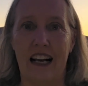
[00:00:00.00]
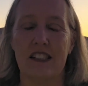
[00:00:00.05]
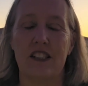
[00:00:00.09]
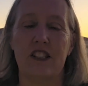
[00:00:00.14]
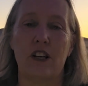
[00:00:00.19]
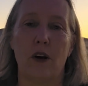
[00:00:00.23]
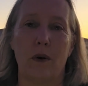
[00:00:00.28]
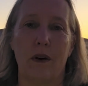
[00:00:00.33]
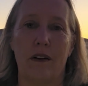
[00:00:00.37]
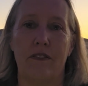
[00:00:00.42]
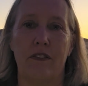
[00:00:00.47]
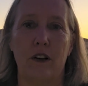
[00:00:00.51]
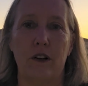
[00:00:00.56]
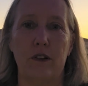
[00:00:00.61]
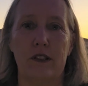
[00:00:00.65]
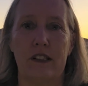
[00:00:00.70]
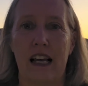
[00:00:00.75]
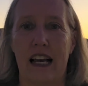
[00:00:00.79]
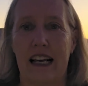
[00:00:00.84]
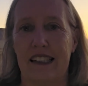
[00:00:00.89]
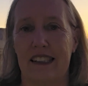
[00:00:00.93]
So if you
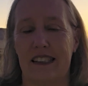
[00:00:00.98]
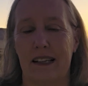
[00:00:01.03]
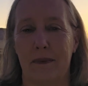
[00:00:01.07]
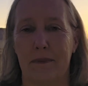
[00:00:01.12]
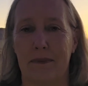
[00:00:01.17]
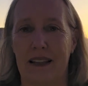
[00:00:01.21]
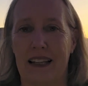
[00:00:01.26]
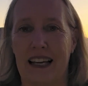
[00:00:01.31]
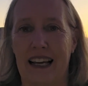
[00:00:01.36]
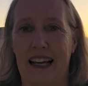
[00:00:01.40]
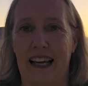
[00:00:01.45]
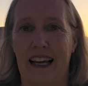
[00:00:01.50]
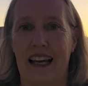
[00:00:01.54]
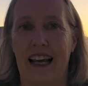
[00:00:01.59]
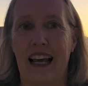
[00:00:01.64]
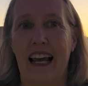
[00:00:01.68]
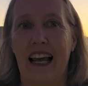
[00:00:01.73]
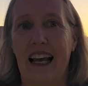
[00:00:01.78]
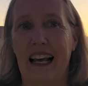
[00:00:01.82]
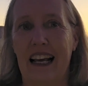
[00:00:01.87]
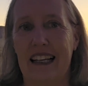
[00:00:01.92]
say something
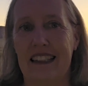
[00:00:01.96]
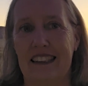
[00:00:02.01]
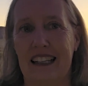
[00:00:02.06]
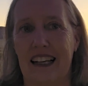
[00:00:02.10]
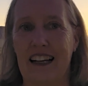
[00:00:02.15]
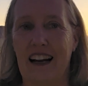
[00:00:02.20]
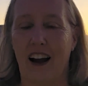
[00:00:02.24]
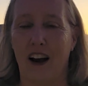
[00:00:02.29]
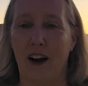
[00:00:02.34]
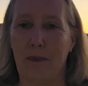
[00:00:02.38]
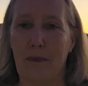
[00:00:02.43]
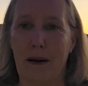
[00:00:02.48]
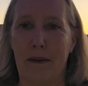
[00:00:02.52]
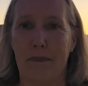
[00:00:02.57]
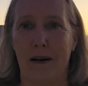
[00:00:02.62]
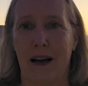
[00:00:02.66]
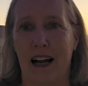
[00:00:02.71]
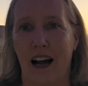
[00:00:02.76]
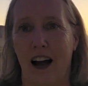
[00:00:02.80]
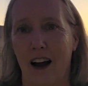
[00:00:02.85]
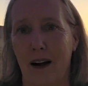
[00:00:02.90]
is an arba
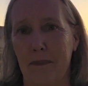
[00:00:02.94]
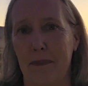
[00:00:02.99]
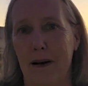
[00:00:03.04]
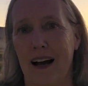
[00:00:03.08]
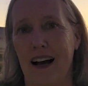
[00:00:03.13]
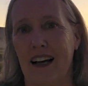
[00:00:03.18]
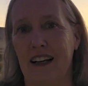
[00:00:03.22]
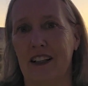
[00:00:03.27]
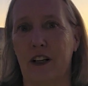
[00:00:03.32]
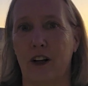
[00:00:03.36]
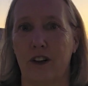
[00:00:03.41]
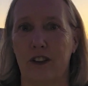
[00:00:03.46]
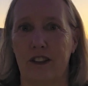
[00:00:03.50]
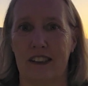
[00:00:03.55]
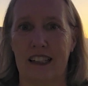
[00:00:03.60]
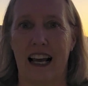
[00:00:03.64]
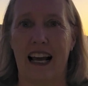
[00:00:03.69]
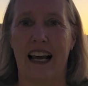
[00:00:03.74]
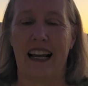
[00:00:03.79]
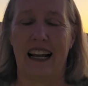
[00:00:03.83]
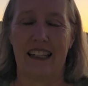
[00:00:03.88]
by arba, you're
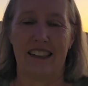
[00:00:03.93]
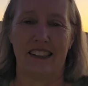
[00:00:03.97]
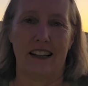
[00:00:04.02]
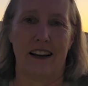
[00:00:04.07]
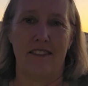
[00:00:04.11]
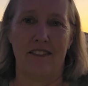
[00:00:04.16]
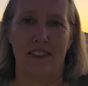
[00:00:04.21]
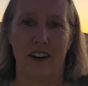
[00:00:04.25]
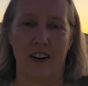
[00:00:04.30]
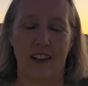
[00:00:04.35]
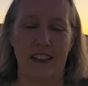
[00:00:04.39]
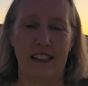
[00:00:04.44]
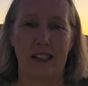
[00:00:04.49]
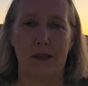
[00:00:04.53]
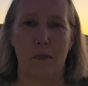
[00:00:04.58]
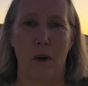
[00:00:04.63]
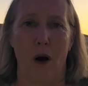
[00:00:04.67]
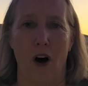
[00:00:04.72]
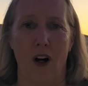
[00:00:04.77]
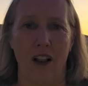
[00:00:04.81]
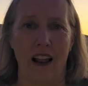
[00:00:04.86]
saying it's a very
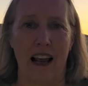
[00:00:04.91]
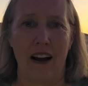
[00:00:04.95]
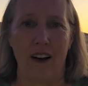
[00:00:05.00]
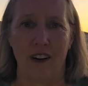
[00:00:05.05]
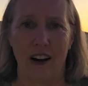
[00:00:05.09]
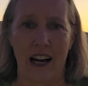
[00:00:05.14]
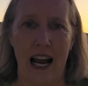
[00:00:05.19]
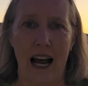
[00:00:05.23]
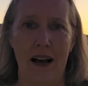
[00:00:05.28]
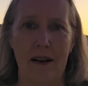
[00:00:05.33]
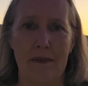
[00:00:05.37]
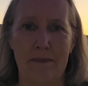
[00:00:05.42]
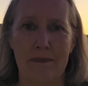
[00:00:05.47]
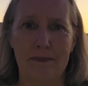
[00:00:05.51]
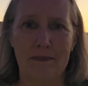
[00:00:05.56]
small area.